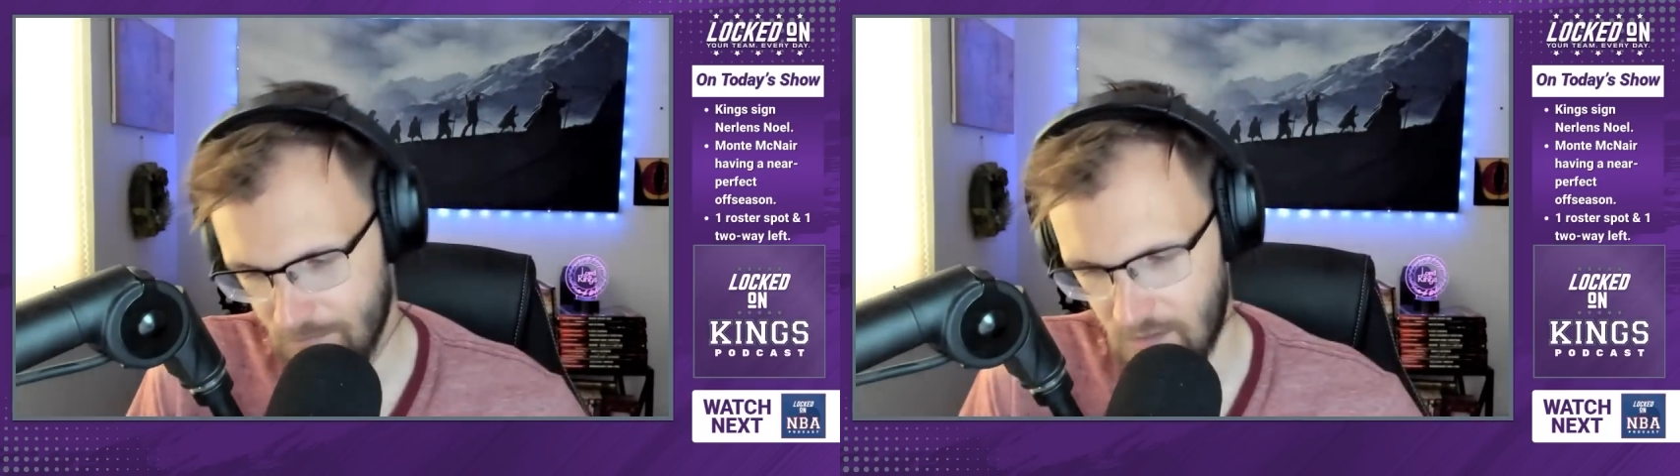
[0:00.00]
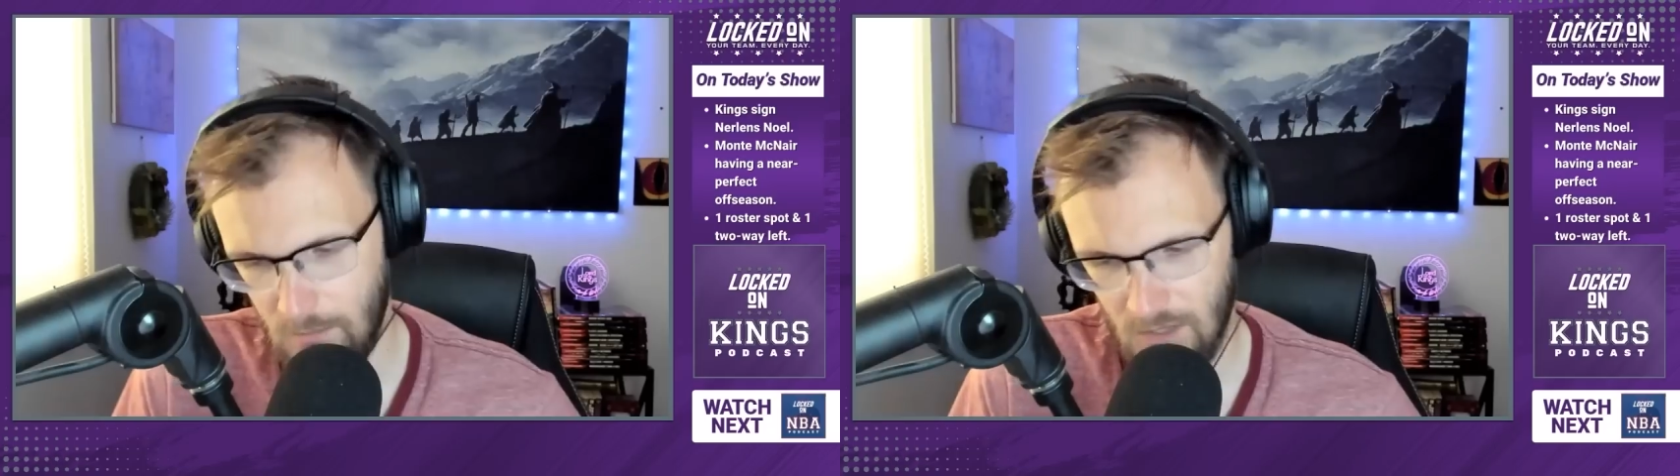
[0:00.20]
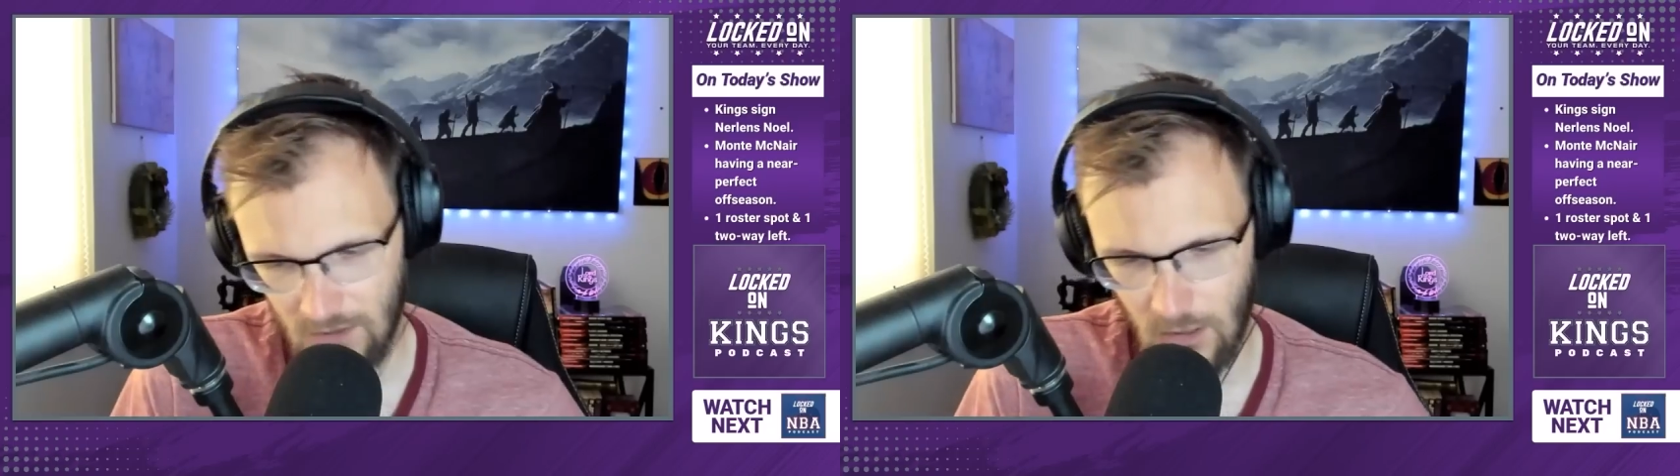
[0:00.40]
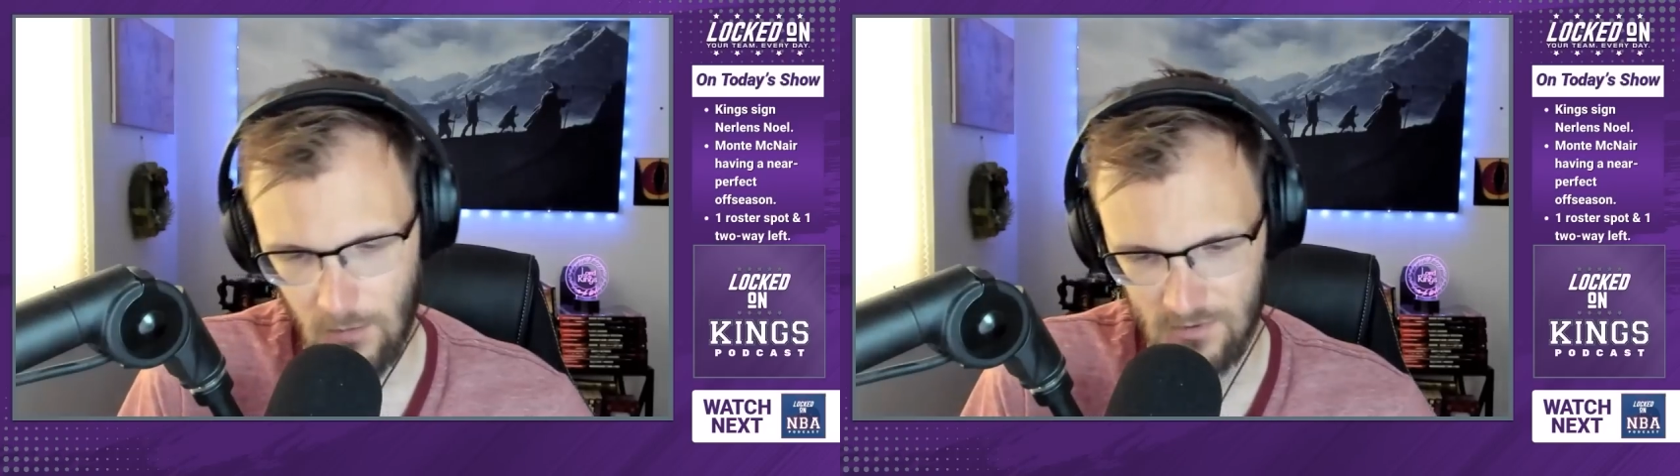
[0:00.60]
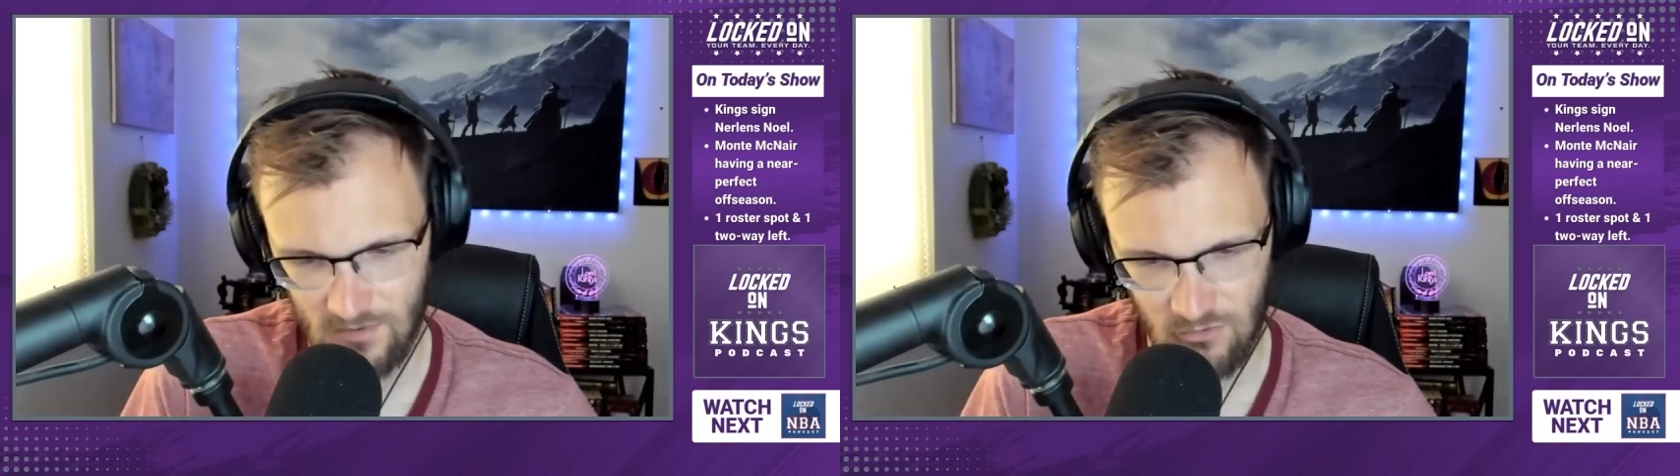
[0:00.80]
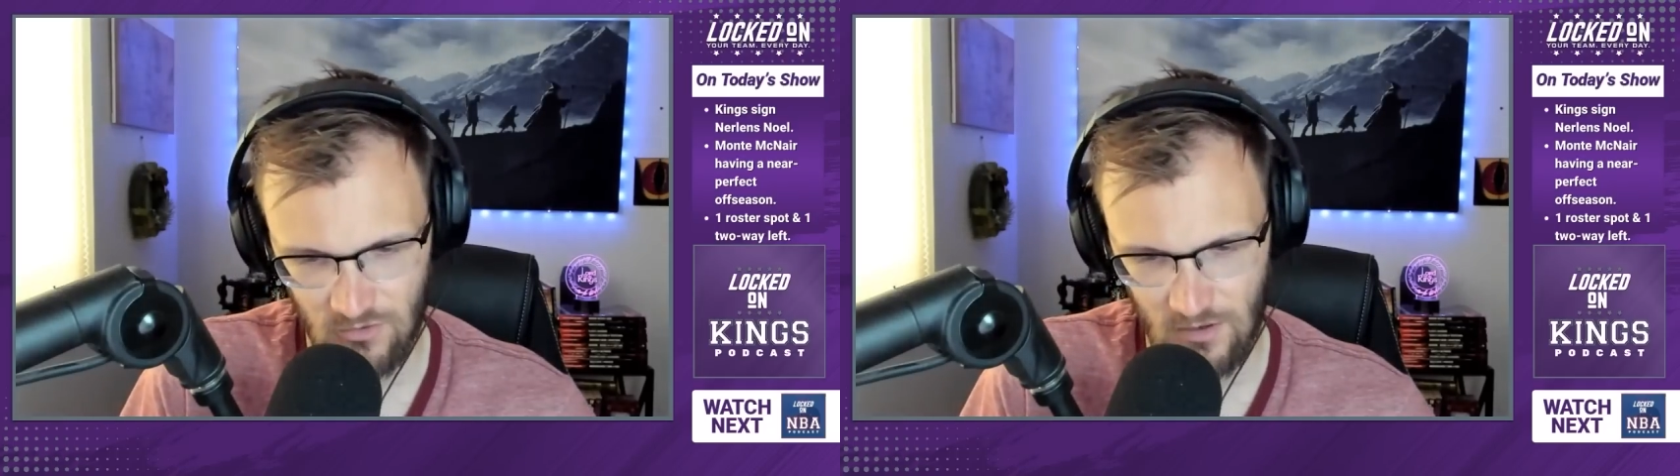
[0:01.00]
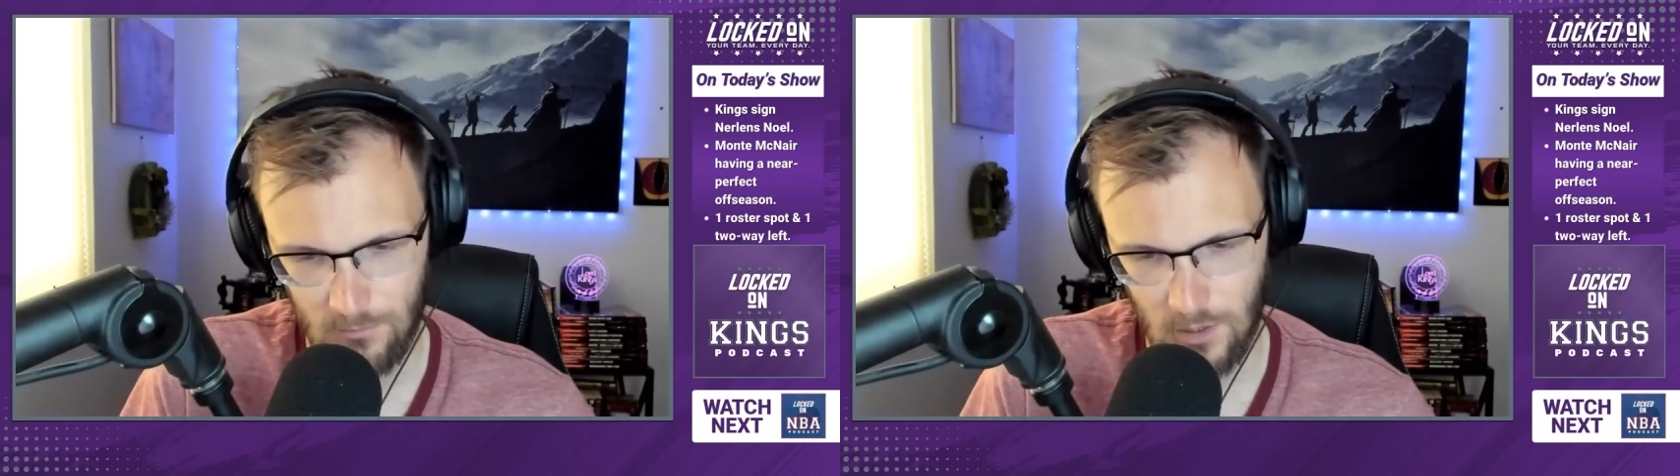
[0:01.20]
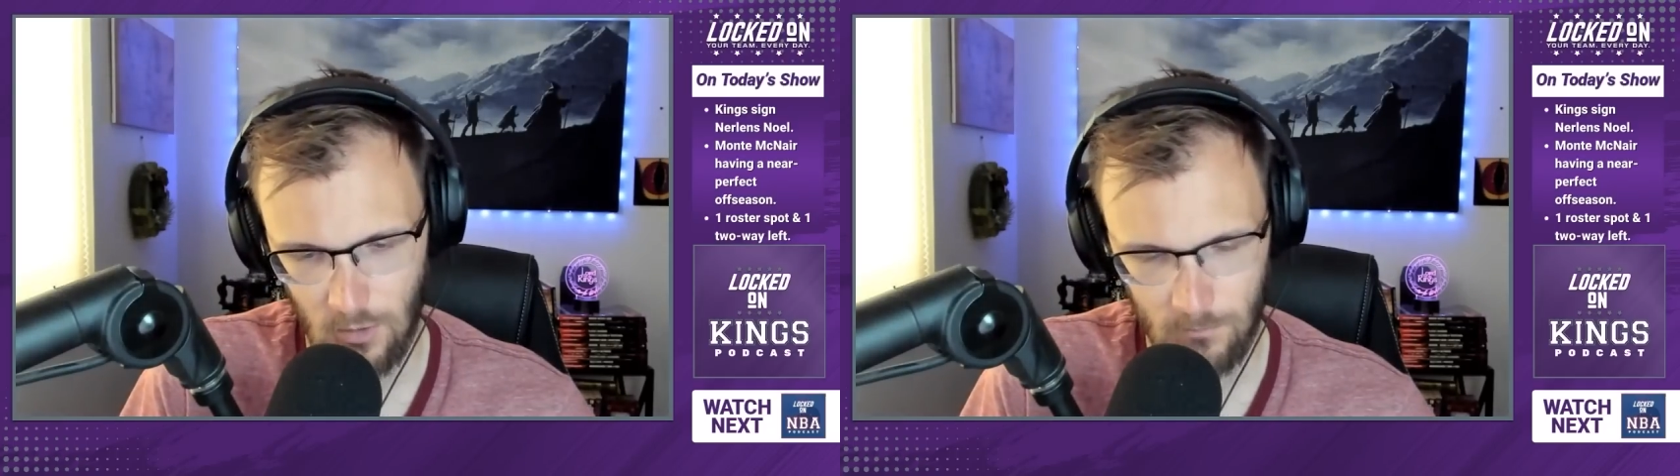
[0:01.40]
Hit me in the comment section down
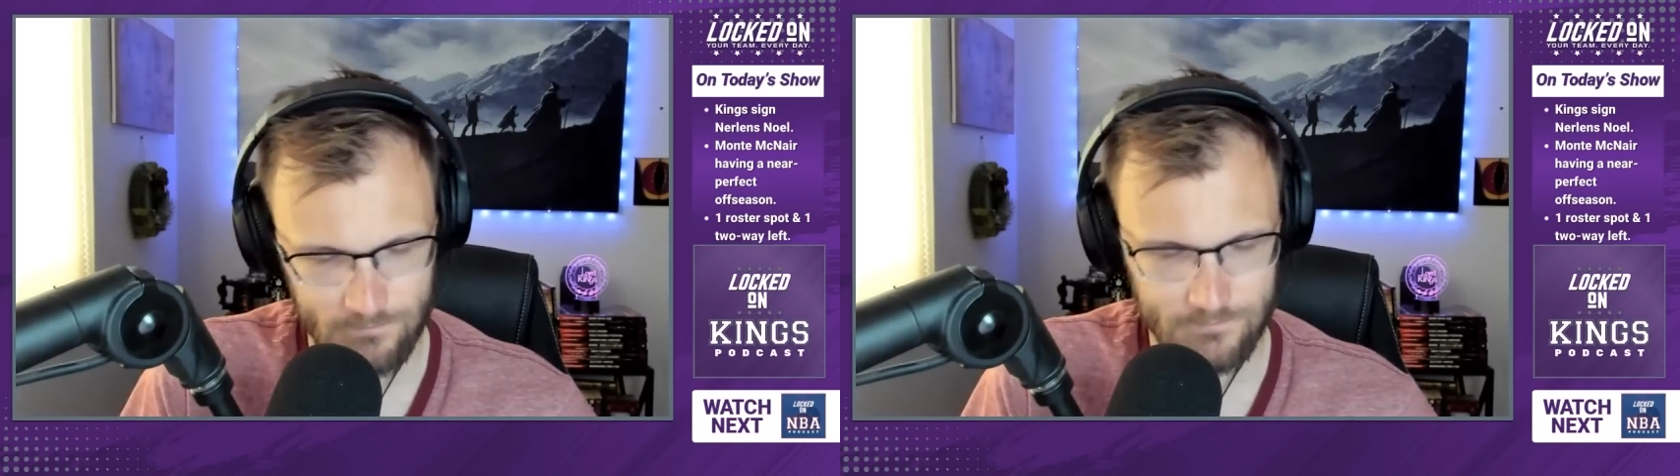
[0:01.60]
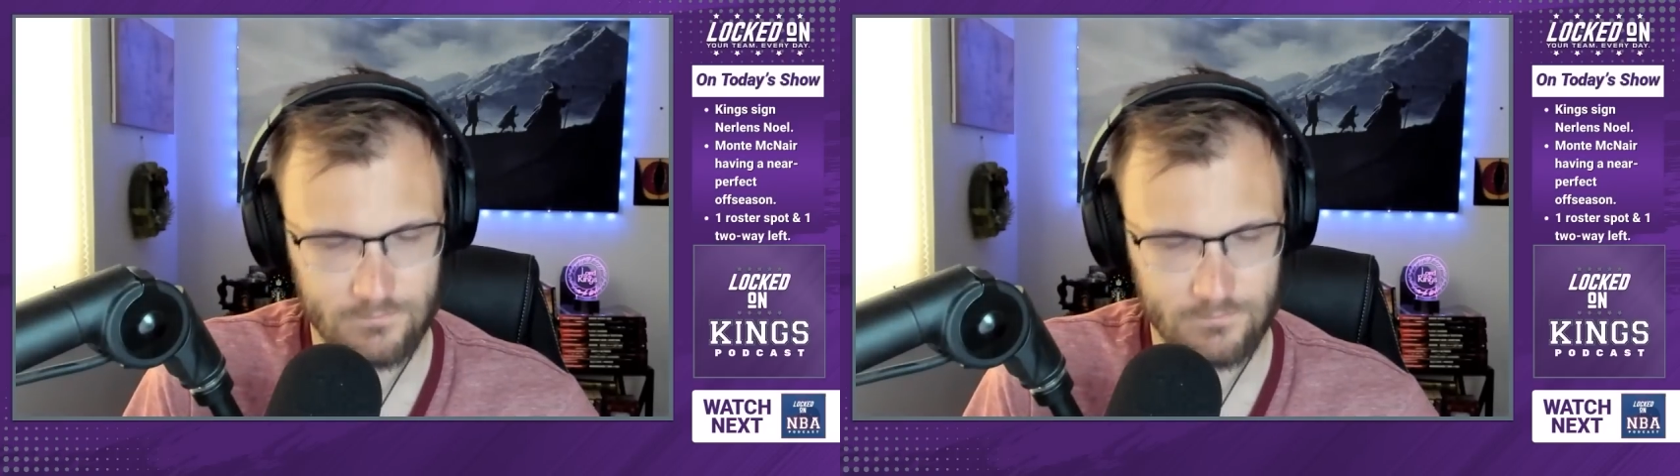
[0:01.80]
below.